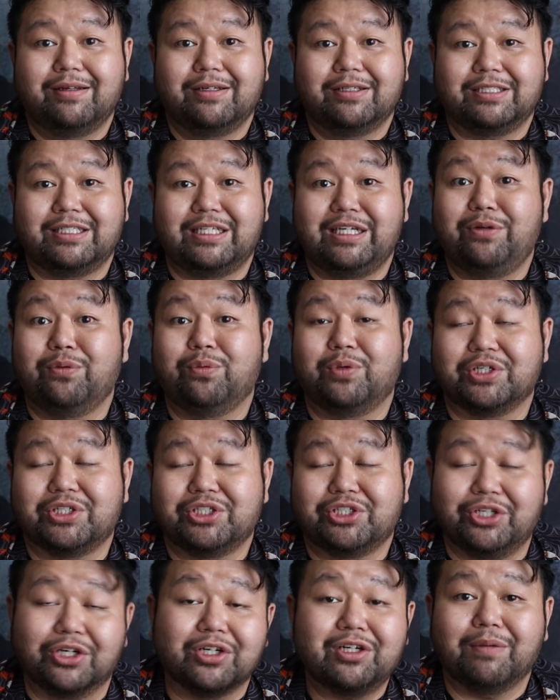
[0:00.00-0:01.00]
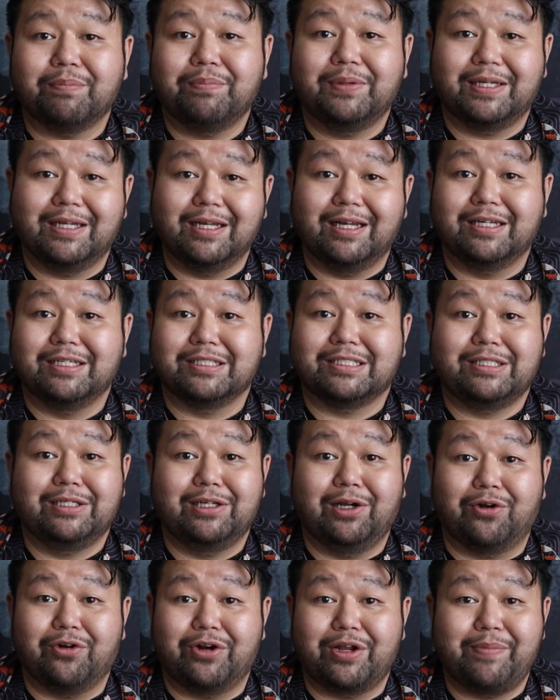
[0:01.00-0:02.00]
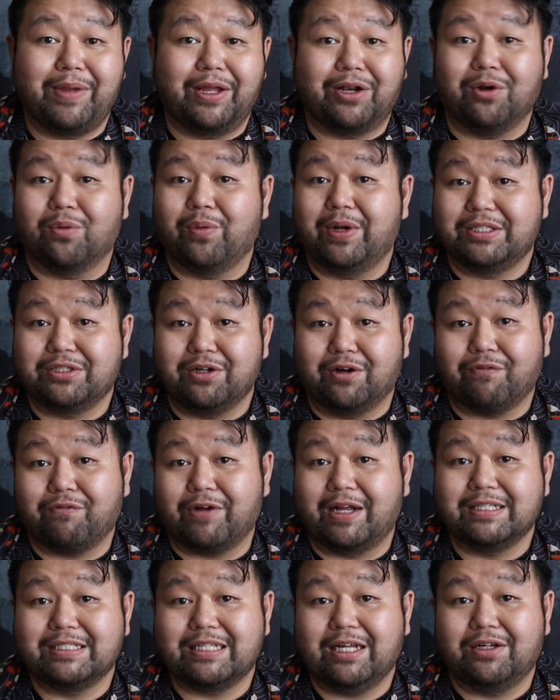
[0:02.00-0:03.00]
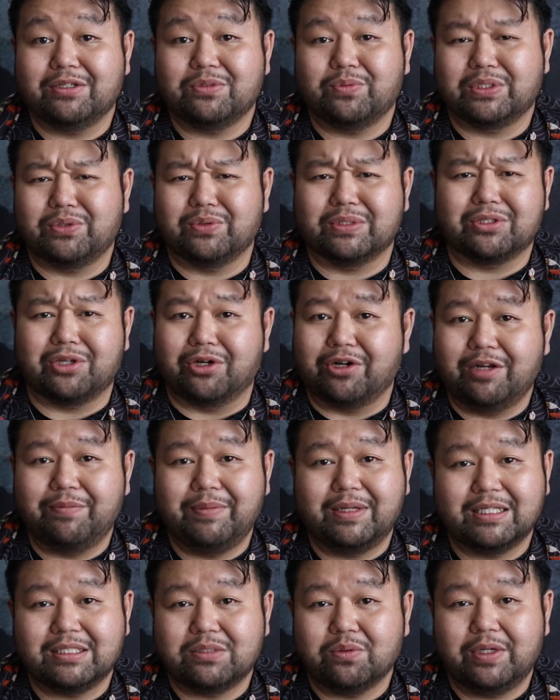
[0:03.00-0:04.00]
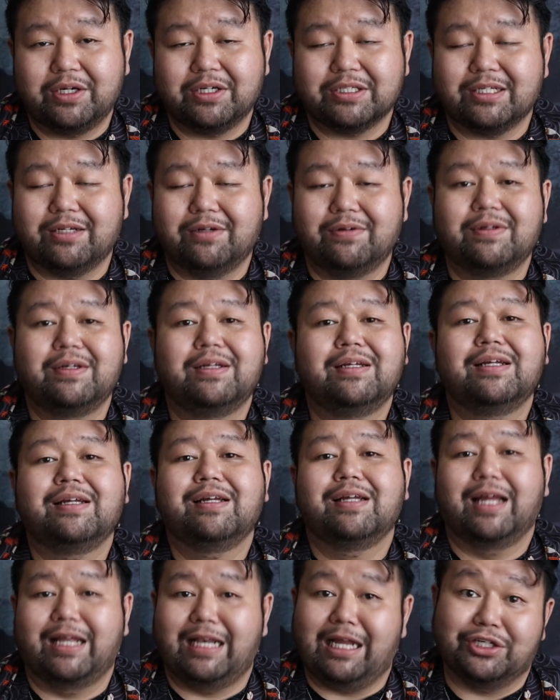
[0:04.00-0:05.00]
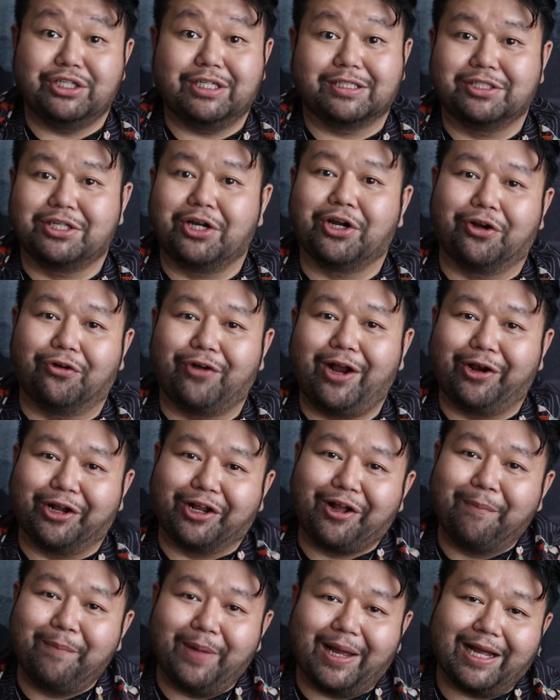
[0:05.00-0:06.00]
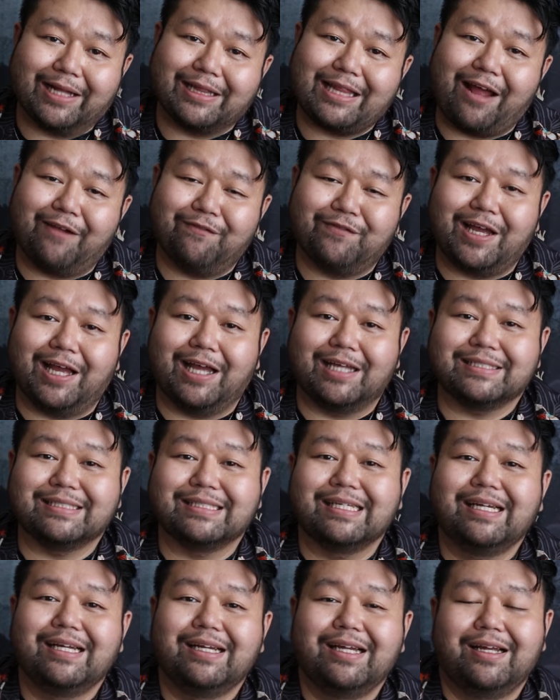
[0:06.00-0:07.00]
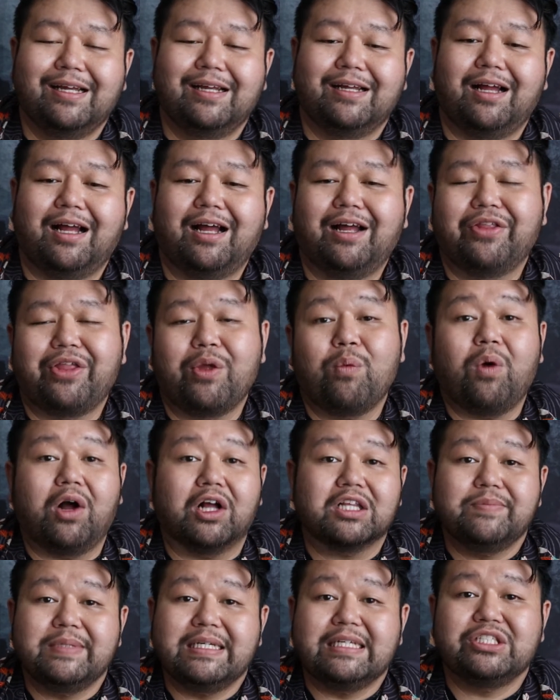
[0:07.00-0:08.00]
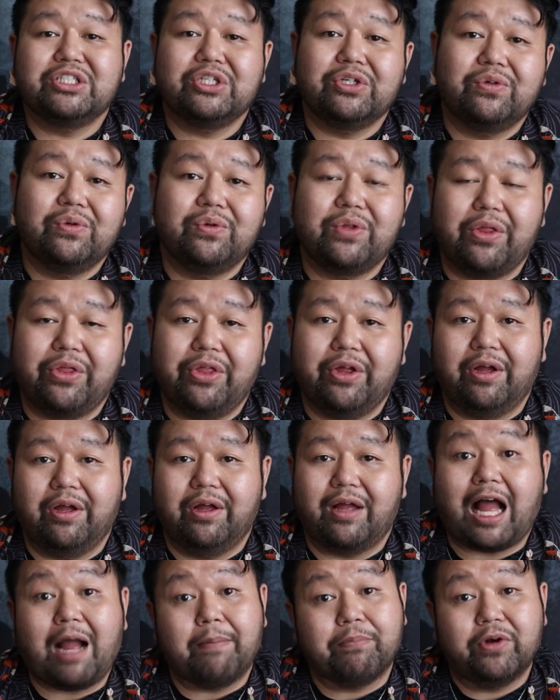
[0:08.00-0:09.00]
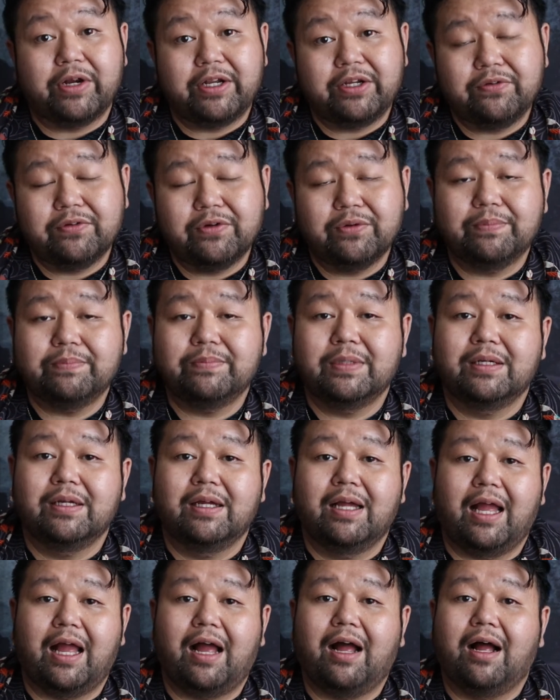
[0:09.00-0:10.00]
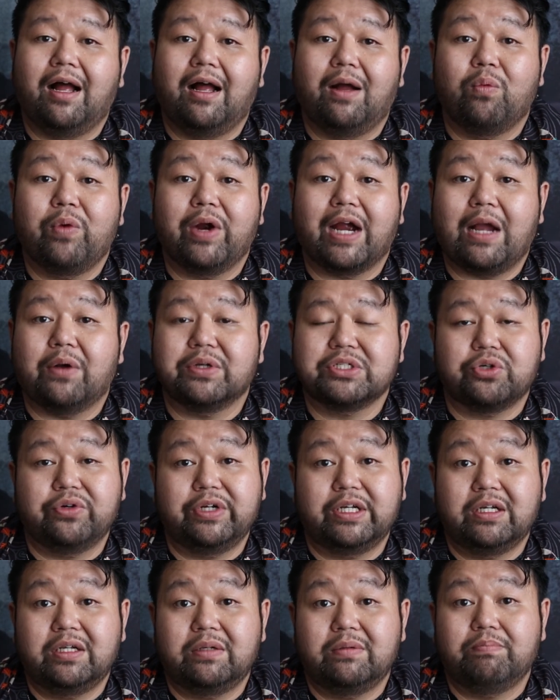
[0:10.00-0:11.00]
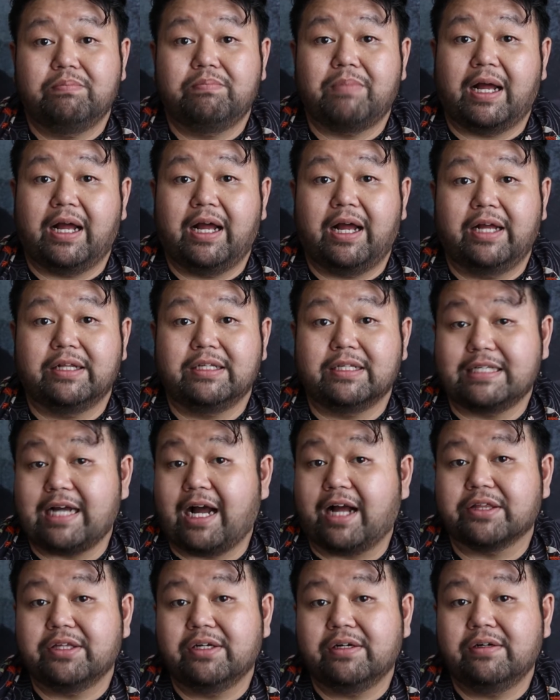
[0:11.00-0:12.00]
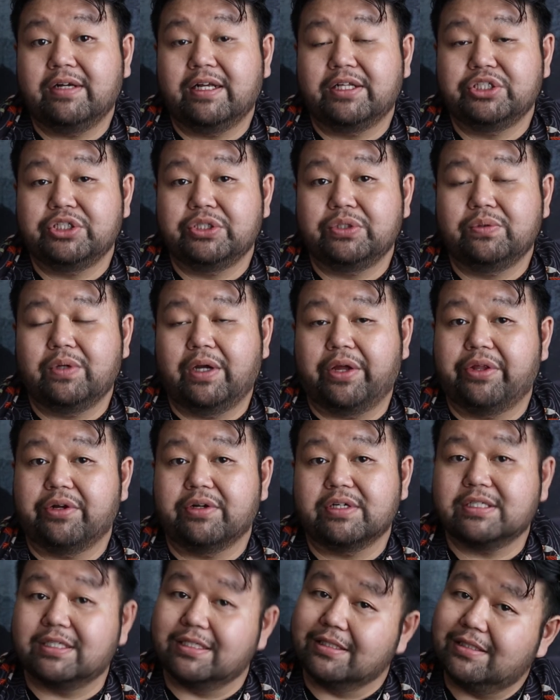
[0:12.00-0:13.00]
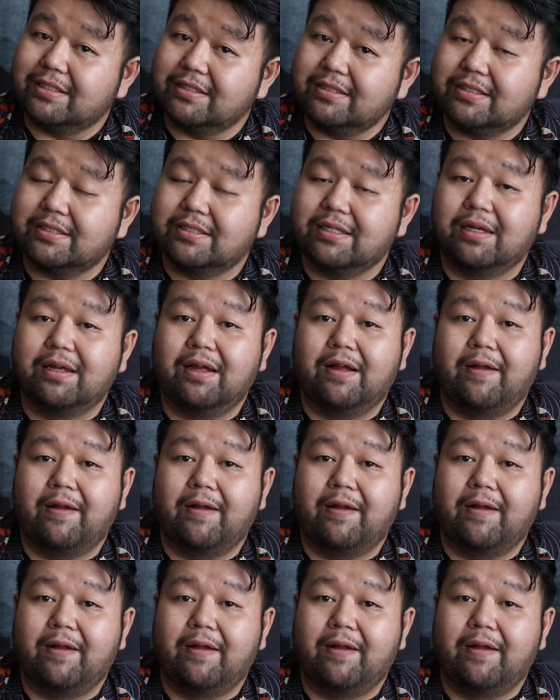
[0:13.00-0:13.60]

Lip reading: She was shook because she already made her way to her friend's house, which was 30 minutes away or so. And now she had to turn around and come back that fast. They walked me into the operating room where I was greeted by the doctor and two other assistants.